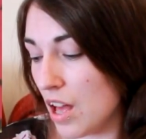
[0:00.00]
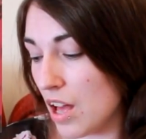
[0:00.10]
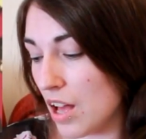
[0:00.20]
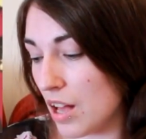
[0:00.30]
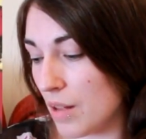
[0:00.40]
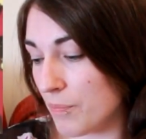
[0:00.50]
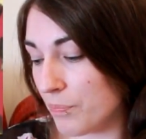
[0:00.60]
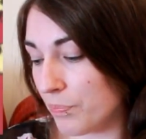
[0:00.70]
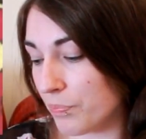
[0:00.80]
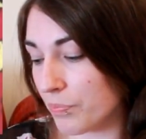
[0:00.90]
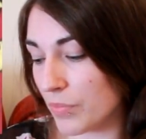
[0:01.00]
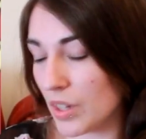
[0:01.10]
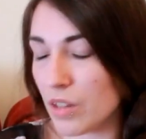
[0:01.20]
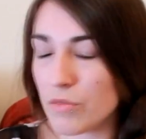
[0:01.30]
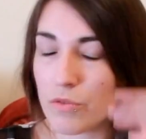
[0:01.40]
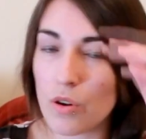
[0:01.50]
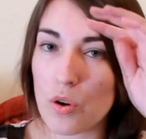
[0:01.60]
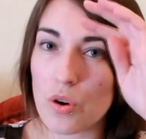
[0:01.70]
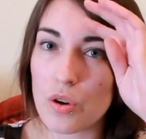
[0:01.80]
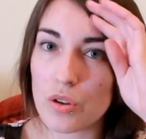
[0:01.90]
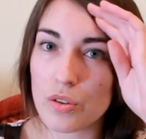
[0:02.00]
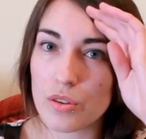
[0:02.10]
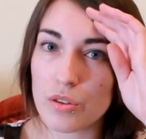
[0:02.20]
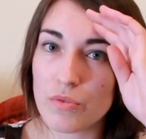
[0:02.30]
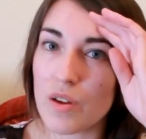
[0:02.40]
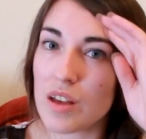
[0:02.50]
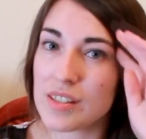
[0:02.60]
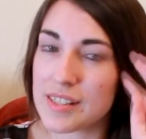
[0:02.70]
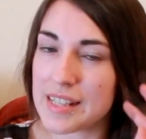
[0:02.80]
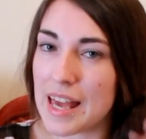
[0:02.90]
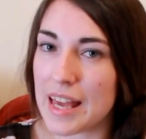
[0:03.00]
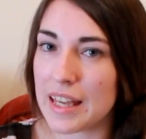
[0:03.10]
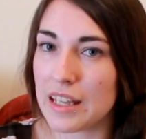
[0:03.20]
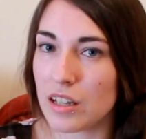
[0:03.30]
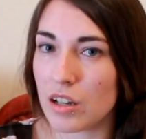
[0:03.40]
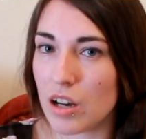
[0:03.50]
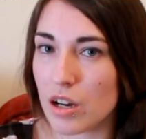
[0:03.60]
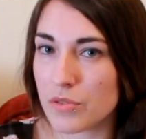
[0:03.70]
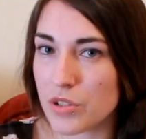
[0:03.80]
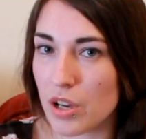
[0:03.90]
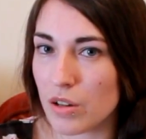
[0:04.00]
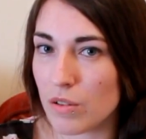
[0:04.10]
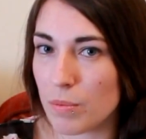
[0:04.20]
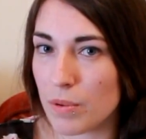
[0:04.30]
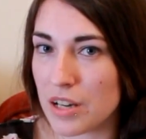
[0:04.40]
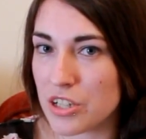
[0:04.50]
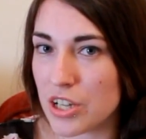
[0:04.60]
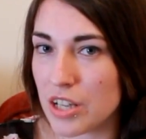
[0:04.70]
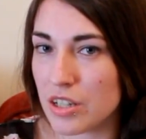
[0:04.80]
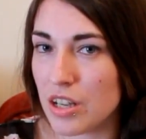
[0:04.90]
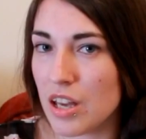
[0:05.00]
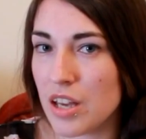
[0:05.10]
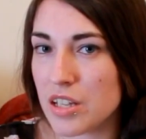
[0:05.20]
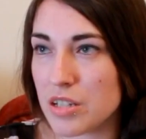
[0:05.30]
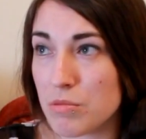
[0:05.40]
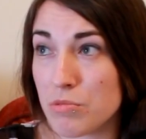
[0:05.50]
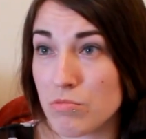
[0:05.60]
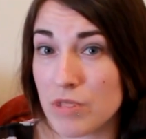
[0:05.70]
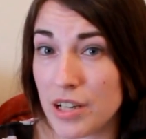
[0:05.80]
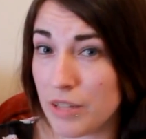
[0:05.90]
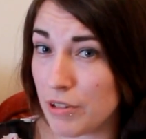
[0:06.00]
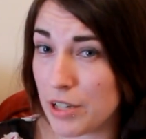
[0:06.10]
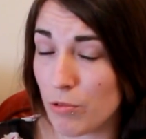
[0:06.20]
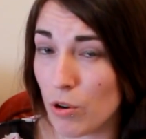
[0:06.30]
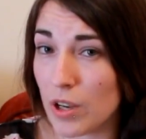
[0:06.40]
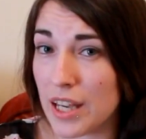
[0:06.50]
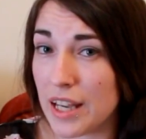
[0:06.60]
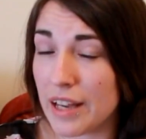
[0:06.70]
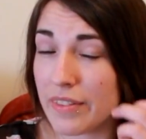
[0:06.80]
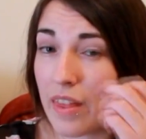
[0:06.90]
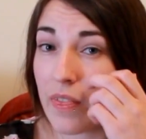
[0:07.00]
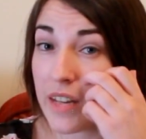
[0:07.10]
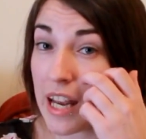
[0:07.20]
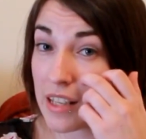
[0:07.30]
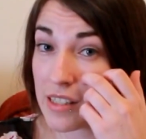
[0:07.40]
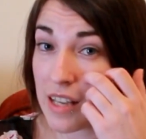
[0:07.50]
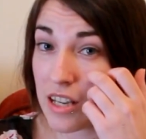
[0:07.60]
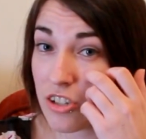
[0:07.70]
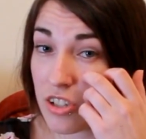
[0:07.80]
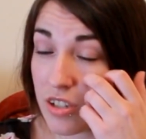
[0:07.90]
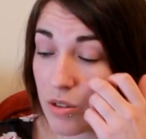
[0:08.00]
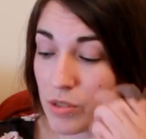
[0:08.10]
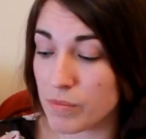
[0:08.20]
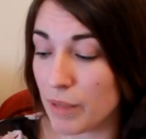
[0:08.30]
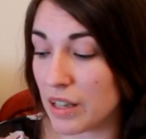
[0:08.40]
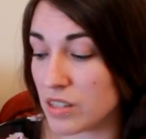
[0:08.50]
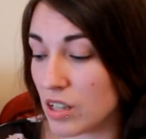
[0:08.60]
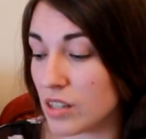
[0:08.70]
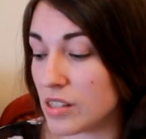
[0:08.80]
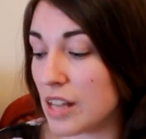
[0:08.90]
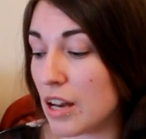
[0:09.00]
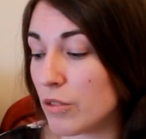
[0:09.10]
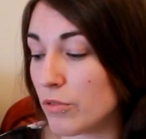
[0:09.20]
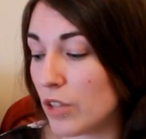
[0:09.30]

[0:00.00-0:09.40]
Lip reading: For the first day after her operation, she was really, really groggy, and then the next day she still wasn't back to herself.